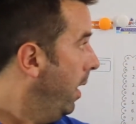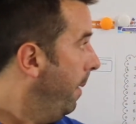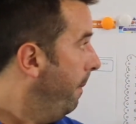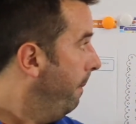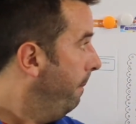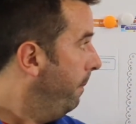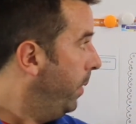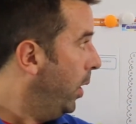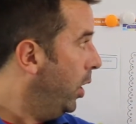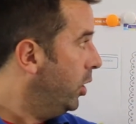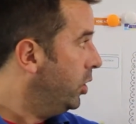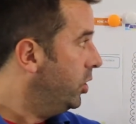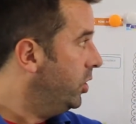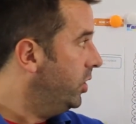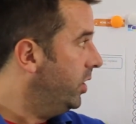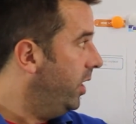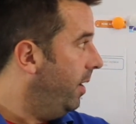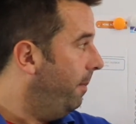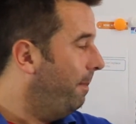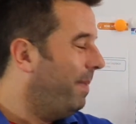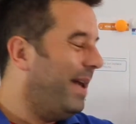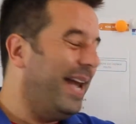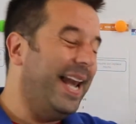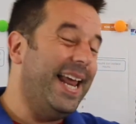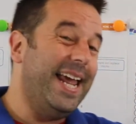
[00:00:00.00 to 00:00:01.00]
Person,
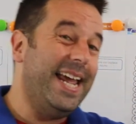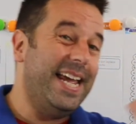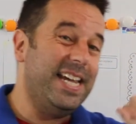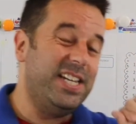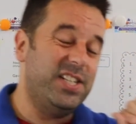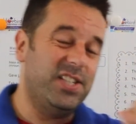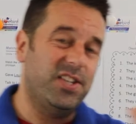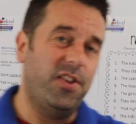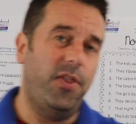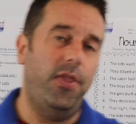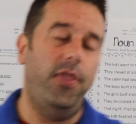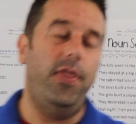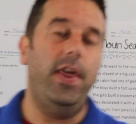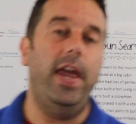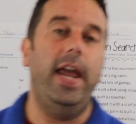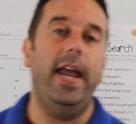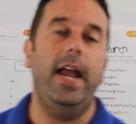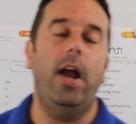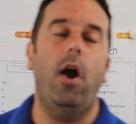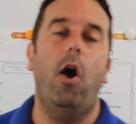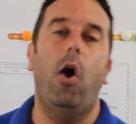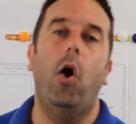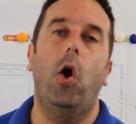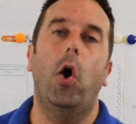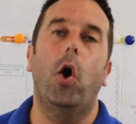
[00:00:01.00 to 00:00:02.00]
place, thing,
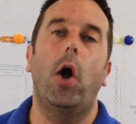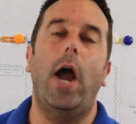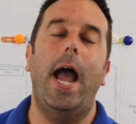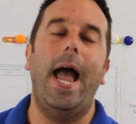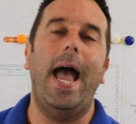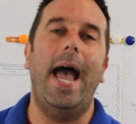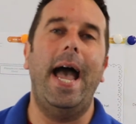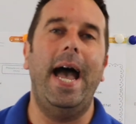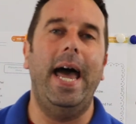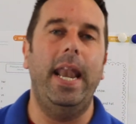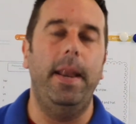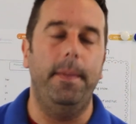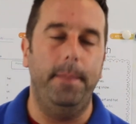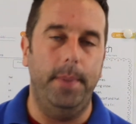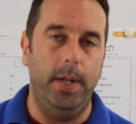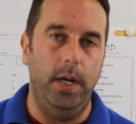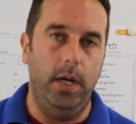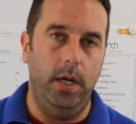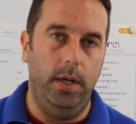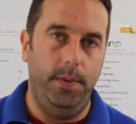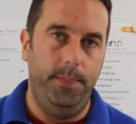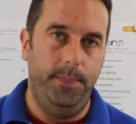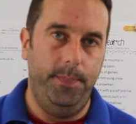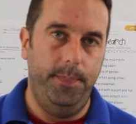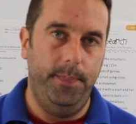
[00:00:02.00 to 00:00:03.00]
or animal.
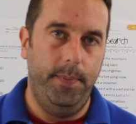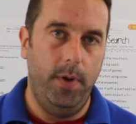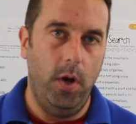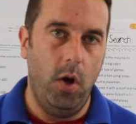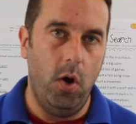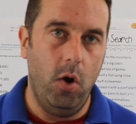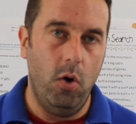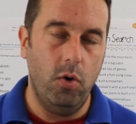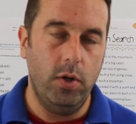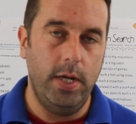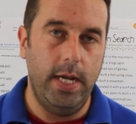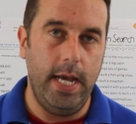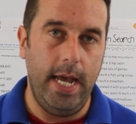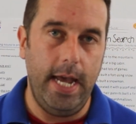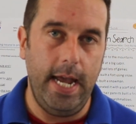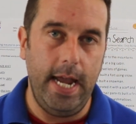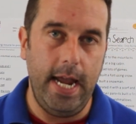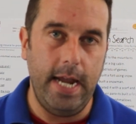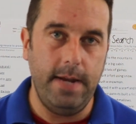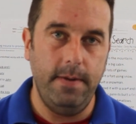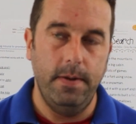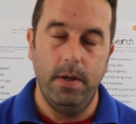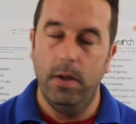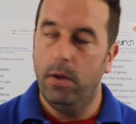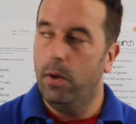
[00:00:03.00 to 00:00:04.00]

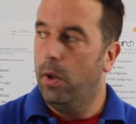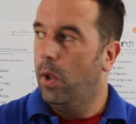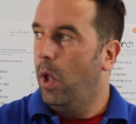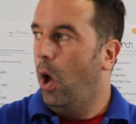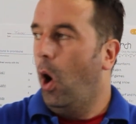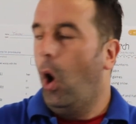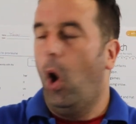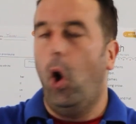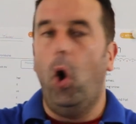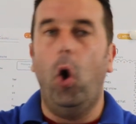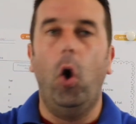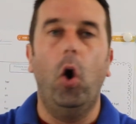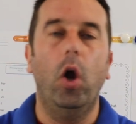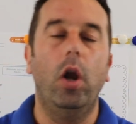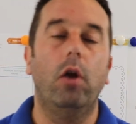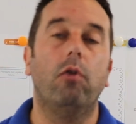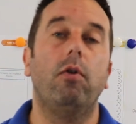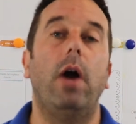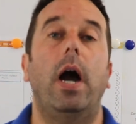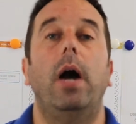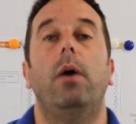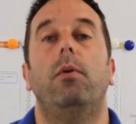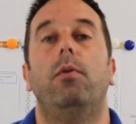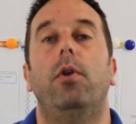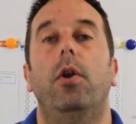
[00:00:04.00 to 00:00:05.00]
Okay, all
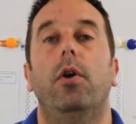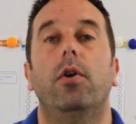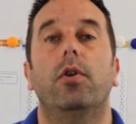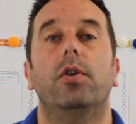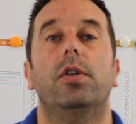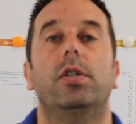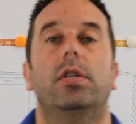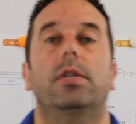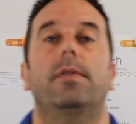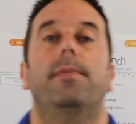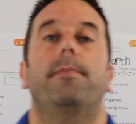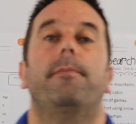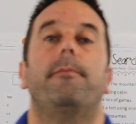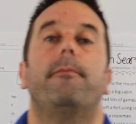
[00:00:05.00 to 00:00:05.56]
around us.